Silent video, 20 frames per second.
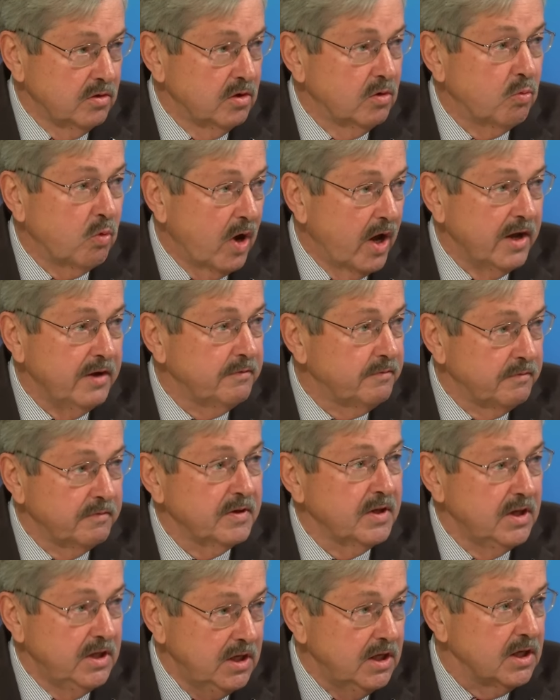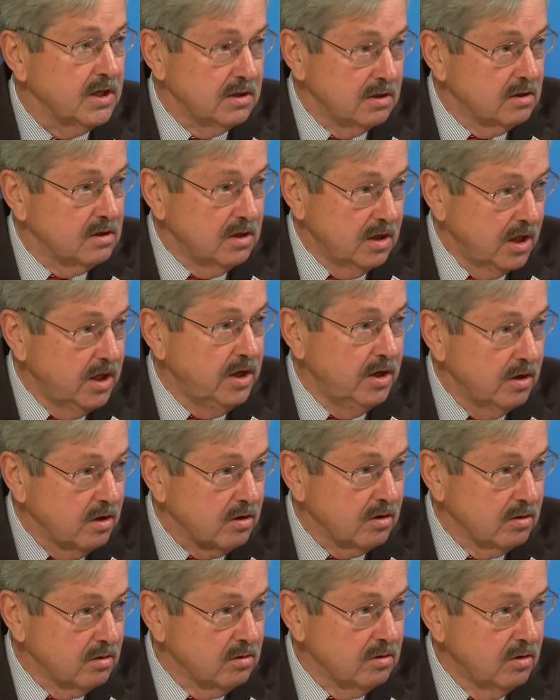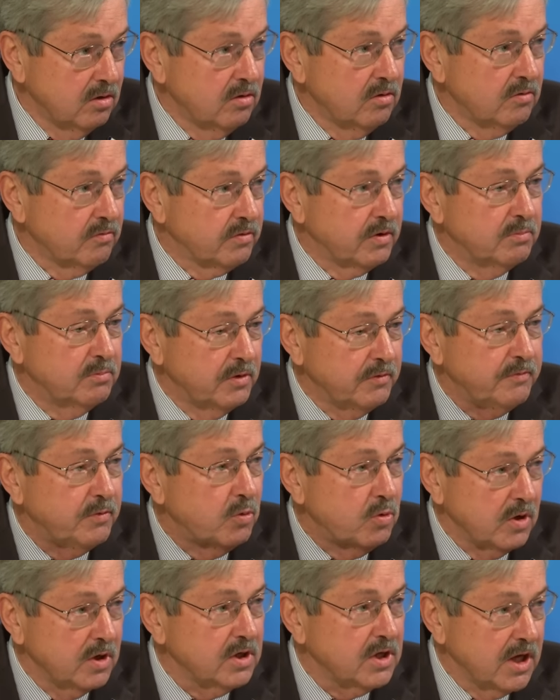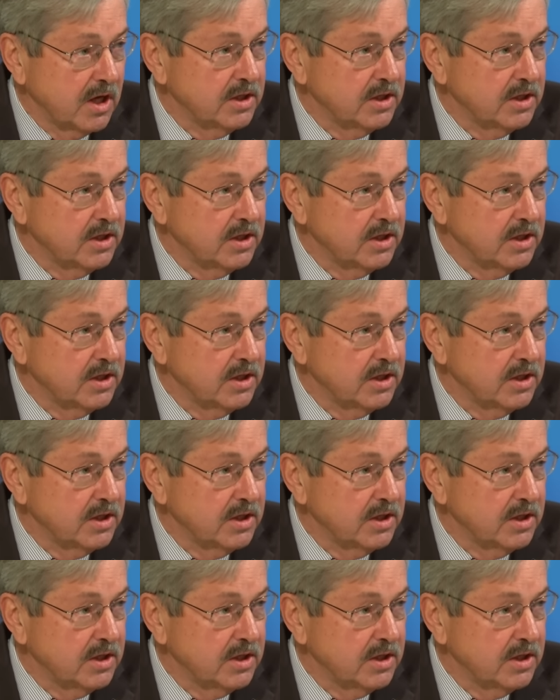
the wife get here from a foreign